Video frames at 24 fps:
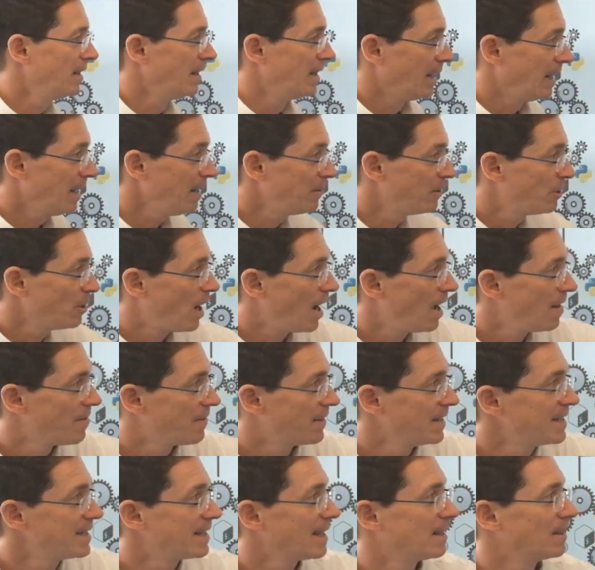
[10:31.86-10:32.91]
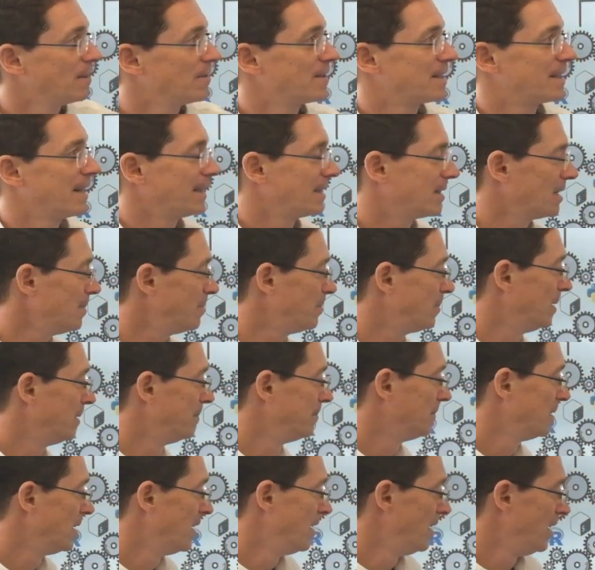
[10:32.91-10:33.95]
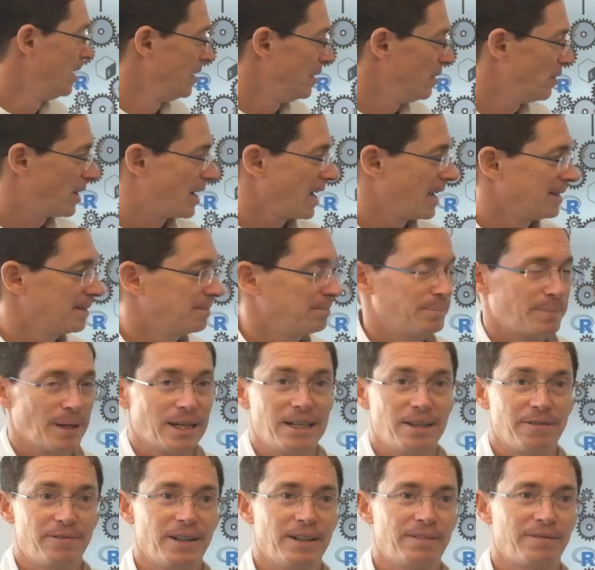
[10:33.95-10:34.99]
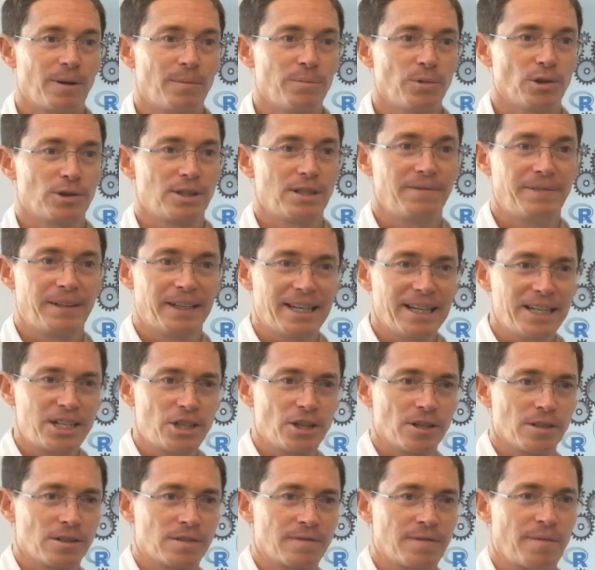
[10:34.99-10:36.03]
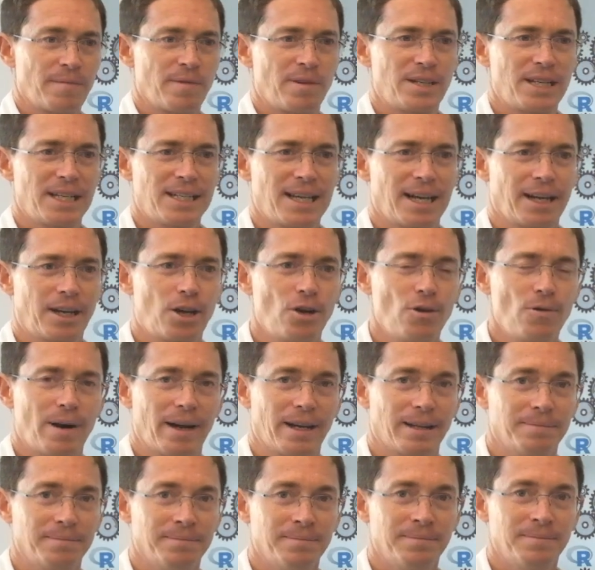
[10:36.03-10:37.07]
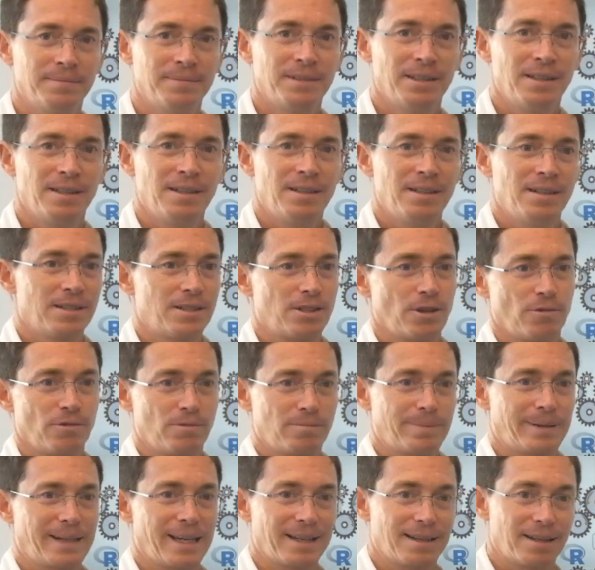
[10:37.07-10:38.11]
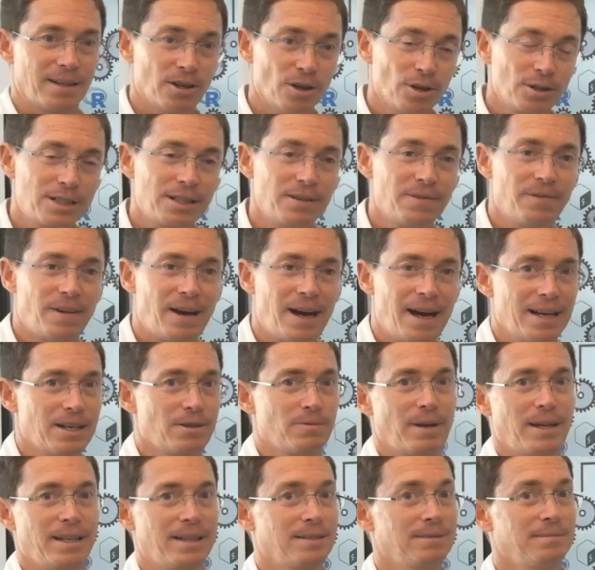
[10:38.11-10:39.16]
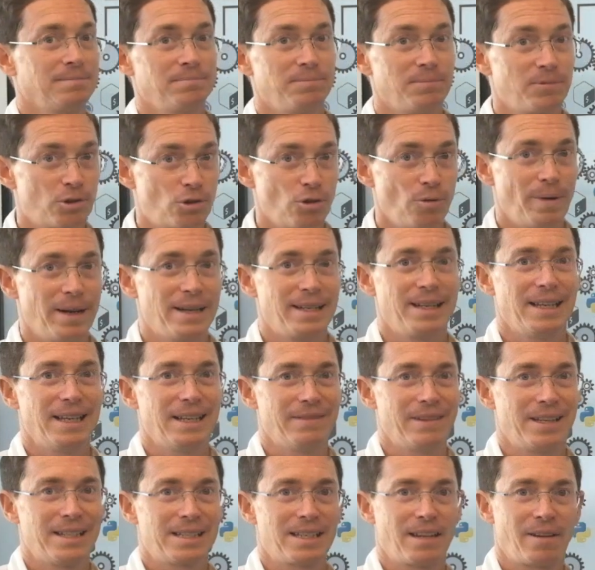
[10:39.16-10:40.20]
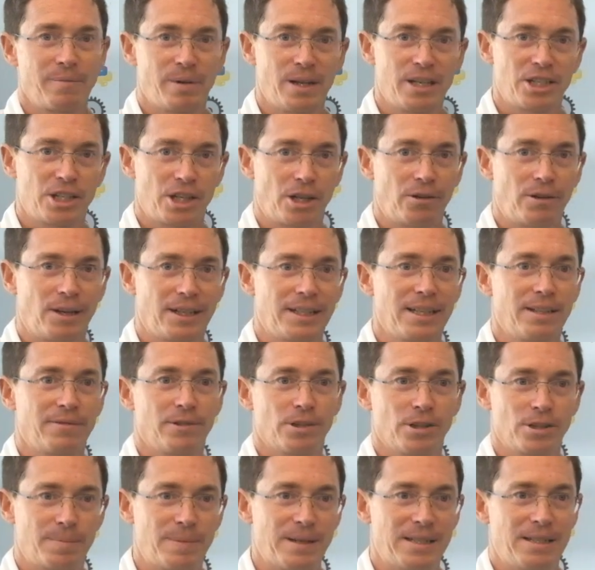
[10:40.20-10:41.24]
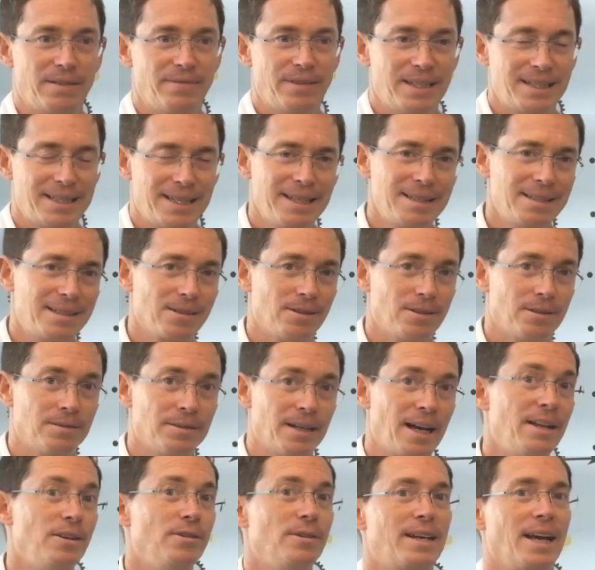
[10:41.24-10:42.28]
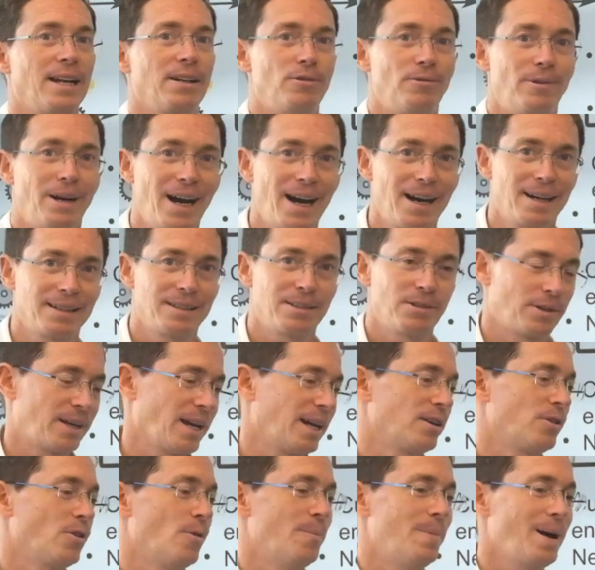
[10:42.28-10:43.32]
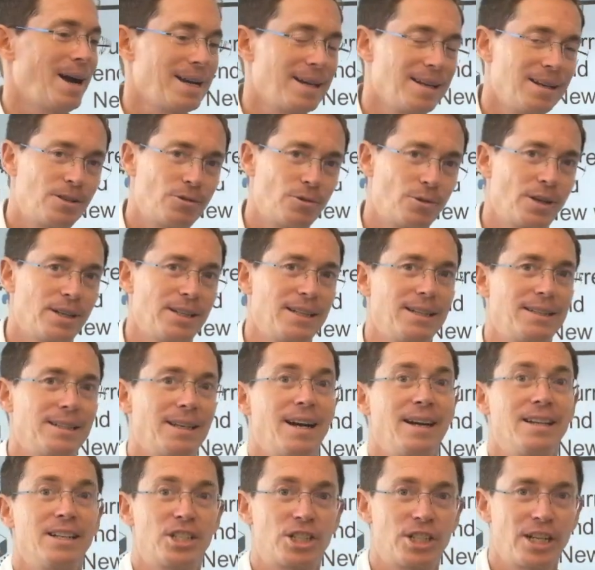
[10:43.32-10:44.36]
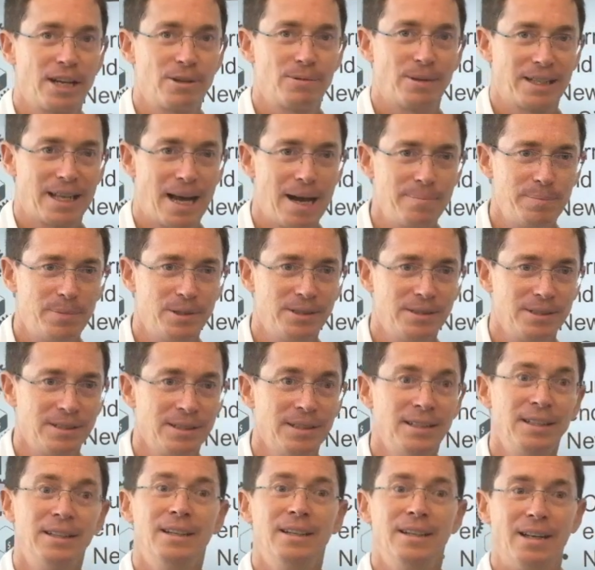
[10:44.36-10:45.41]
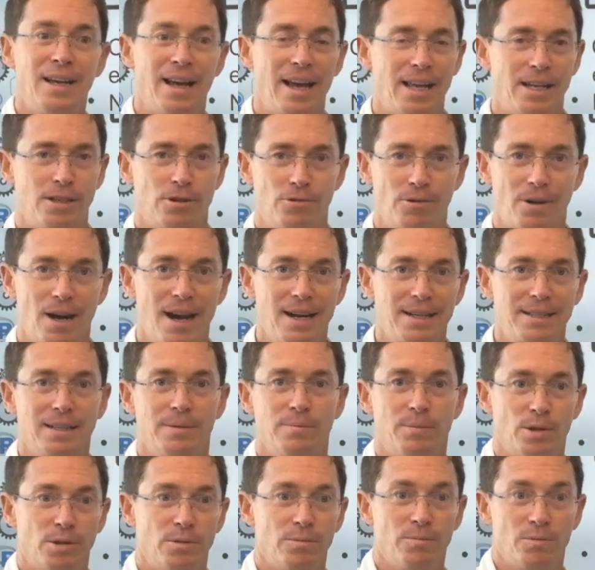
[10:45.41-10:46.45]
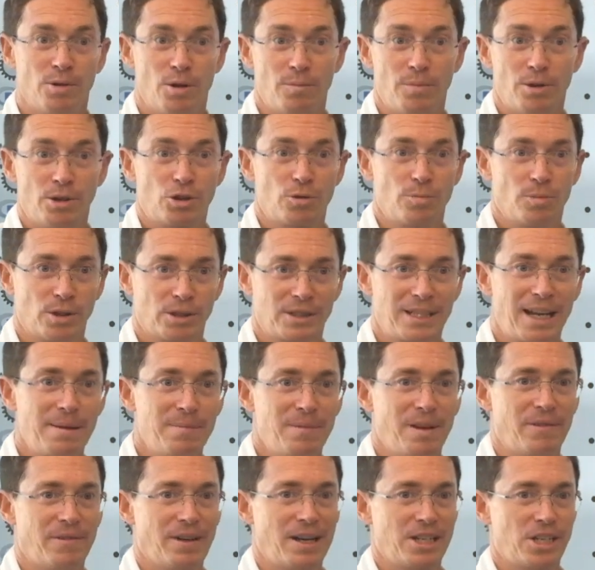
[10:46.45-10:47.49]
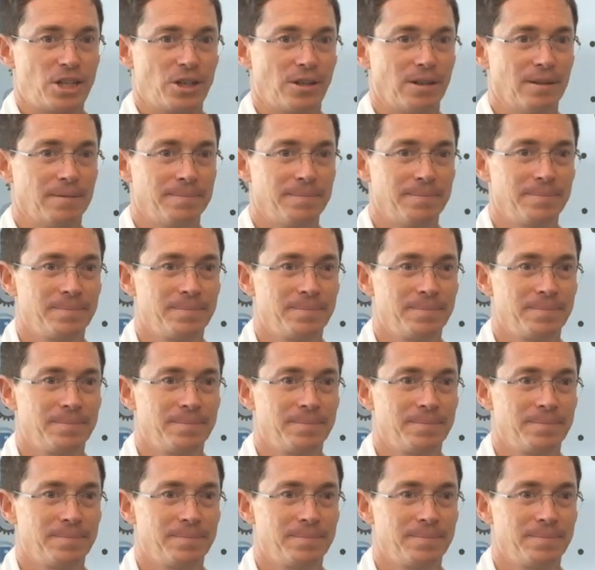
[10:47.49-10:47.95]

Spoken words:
If you have this kind of setup, you can benefit from notifications from the data QA. So you get notified when too many events have been generated for a specific sensor, and you can react. You can go back into your data and check what happened and react in a much more timely fashion.